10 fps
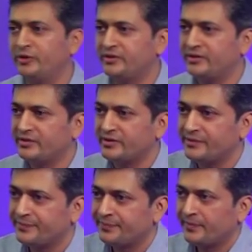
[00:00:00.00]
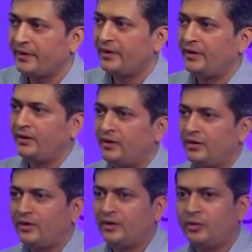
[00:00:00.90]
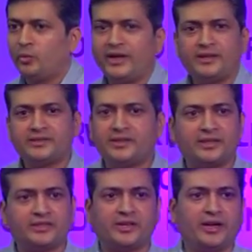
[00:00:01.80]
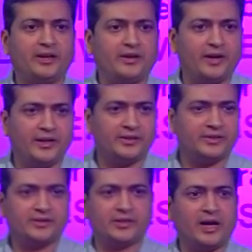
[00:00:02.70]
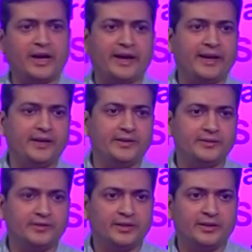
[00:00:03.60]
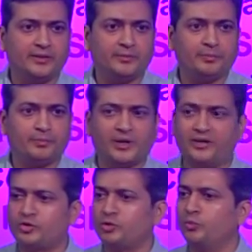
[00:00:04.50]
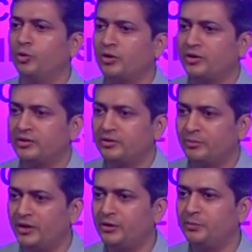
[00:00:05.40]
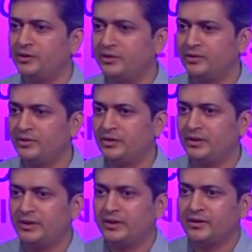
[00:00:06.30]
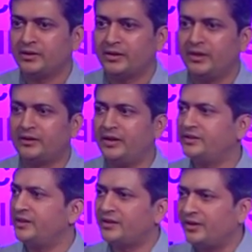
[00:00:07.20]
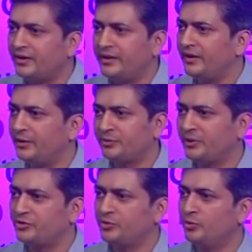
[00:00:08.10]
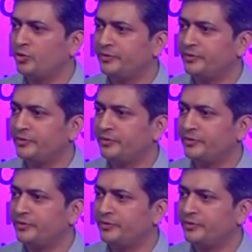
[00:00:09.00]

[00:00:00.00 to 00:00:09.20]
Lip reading: instance, why does that share trade at such a high price to book multiple? It trades at 30 times price to book.